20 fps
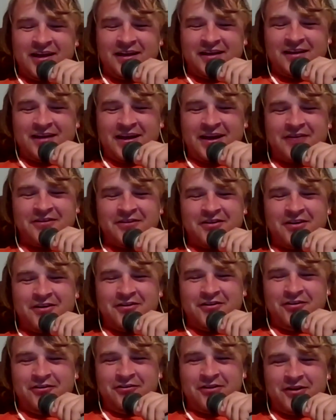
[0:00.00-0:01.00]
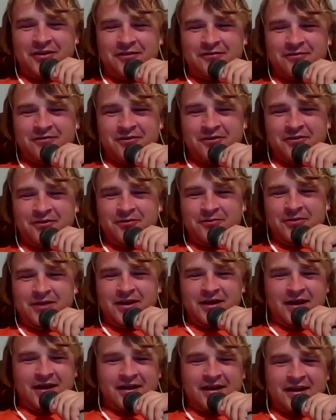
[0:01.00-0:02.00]
catch on to there for a little
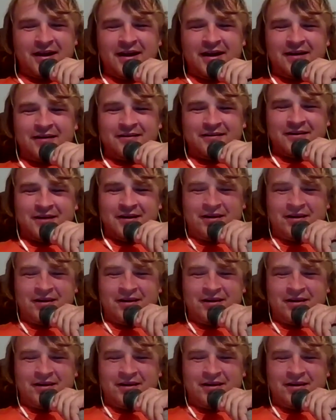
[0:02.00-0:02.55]
bit. I got it.